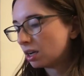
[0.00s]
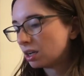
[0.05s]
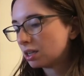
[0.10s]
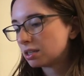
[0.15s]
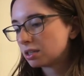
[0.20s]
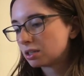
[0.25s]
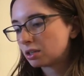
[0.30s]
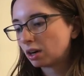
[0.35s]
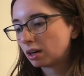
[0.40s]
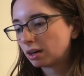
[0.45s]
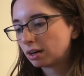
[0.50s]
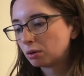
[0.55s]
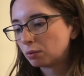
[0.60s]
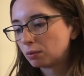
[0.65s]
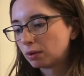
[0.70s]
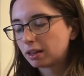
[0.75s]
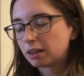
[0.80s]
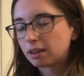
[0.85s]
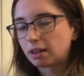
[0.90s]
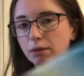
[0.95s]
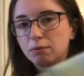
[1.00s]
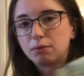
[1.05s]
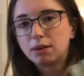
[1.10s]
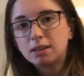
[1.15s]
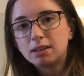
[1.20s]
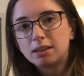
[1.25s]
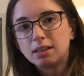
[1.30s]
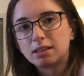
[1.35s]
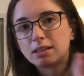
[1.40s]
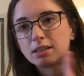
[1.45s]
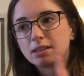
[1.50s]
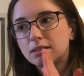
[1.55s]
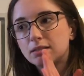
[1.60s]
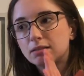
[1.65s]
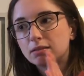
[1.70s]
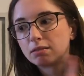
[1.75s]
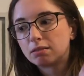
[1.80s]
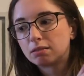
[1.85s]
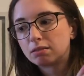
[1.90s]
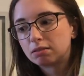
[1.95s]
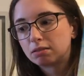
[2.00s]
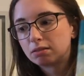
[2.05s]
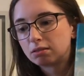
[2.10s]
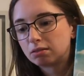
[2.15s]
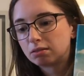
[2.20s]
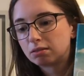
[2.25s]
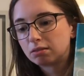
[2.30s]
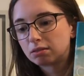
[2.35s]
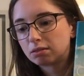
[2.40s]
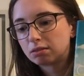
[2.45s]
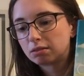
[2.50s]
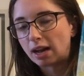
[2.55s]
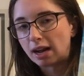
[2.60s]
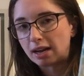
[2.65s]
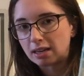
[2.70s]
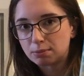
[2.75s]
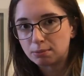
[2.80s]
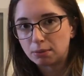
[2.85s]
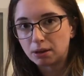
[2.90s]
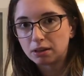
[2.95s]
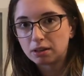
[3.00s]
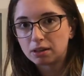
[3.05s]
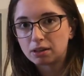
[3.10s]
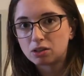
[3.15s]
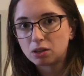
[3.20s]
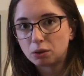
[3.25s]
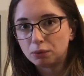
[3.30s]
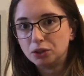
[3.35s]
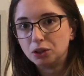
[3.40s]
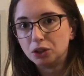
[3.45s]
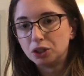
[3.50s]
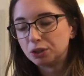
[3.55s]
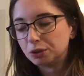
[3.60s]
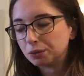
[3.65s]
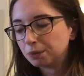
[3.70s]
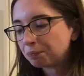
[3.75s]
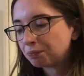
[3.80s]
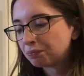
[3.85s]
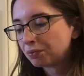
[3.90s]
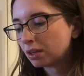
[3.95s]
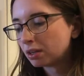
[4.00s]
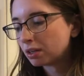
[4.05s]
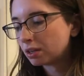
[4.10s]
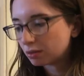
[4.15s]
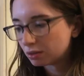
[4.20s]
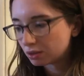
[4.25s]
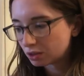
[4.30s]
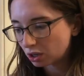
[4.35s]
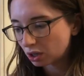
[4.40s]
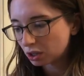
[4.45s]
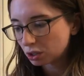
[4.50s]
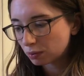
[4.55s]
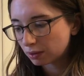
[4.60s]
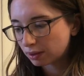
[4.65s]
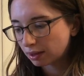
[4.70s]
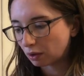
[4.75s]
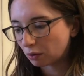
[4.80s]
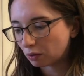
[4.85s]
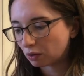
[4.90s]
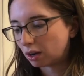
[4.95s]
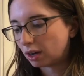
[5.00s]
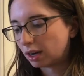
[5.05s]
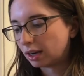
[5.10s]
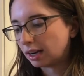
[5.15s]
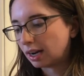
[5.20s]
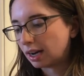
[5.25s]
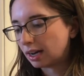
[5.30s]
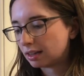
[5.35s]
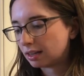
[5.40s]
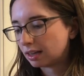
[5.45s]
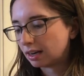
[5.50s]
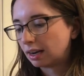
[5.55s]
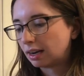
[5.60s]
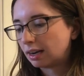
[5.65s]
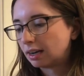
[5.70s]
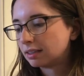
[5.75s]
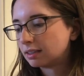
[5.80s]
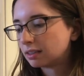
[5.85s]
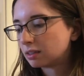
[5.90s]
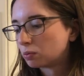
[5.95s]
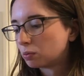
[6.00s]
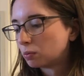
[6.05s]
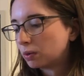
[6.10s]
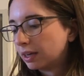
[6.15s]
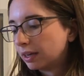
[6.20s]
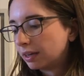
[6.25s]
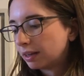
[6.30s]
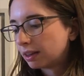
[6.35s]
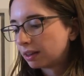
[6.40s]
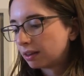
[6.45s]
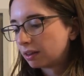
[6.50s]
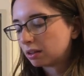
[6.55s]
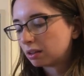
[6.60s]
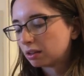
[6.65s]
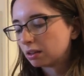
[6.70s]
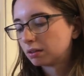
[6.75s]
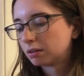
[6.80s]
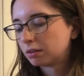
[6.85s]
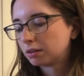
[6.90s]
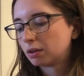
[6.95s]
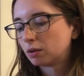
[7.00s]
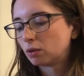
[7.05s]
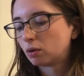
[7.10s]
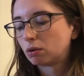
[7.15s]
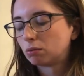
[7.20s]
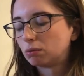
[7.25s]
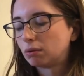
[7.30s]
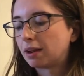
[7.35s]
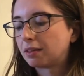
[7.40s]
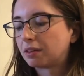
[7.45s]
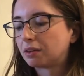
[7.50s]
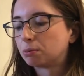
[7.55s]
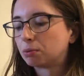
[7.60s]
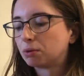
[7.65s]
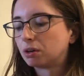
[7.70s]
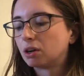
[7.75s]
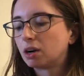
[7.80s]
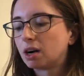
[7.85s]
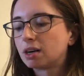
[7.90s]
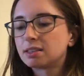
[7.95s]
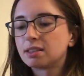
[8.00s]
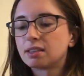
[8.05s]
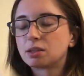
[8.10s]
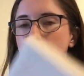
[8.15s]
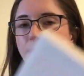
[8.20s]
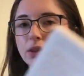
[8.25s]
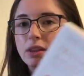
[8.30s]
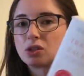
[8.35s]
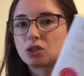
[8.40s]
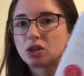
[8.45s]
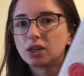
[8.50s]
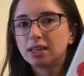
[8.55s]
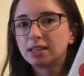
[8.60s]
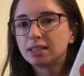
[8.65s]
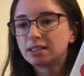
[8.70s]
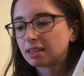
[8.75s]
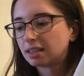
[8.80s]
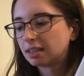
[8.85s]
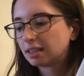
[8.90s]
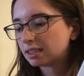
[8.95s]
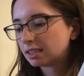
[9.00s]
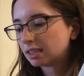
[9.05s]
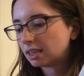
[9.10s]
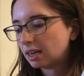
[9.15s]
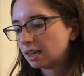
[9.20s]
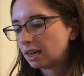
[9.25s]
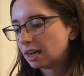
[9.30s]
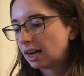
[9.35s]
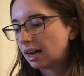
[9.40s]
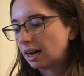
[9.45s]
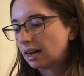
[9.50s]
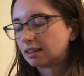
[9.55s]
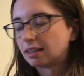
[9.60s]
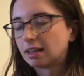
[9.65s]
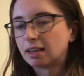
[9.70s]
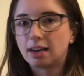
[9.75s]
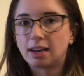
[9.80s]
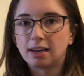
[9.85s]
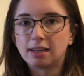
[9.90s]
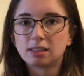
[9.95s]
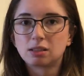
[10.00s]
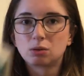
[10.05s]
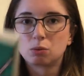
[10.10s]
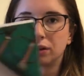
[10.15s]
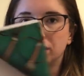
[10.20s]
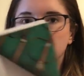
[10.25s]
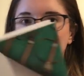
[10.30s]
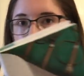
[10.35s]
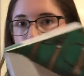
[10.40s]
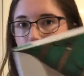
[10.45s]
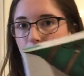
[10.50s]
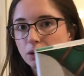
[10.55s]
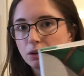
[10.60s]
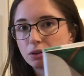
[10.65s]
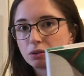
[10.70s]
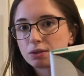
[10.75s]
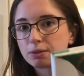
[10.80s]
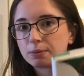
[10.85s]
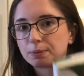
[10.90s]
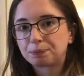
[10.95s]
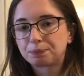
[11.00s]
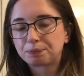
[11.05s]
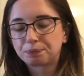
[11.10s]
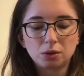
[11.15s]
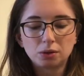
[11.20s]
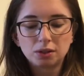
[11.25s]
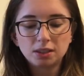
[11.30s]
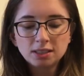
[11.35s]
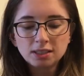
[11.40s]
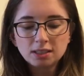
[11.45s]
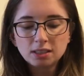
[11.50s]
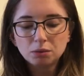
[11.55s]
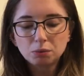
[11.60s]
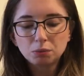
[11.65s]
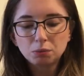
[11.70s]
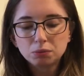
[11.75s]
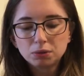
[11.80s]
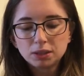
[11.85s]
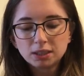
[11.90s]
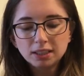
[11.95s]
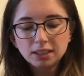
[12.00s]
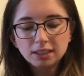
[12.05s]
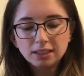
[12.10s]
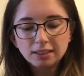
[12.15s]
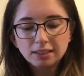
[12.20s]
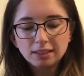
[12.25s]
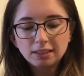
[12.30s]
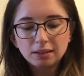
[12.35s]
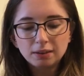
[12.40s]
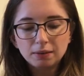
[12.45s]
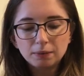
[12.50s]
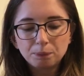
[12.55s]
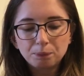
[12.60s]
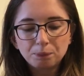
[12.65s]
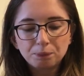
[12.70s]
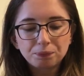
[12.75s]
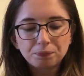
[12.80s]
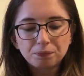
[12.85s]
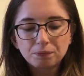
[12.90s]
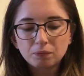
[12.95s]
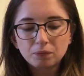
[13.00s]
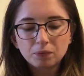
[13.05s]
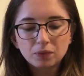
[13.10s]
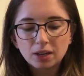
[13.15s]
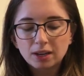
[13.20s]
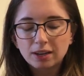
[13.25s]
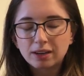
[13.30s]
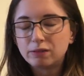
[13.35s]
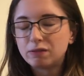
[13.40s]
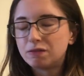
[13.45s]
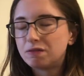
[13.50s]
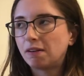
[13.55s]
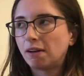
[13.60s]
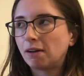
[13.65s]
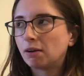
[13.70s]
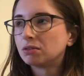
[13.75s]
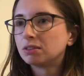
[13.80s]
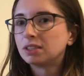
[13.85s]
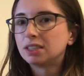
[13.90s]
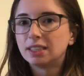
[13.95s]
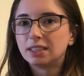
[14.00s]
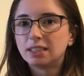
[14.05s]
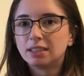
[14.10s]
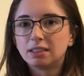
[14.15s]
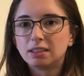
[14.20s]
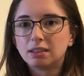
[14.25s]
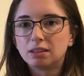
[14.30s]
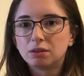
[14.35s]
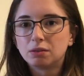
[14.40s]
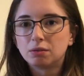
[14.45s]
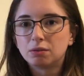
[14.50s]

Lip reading: starting with, I read this last month, so in June. It starts with Outline, and then it ends with, or rather progresses with, Transit, and then ends with Kudos. So this is a really confounding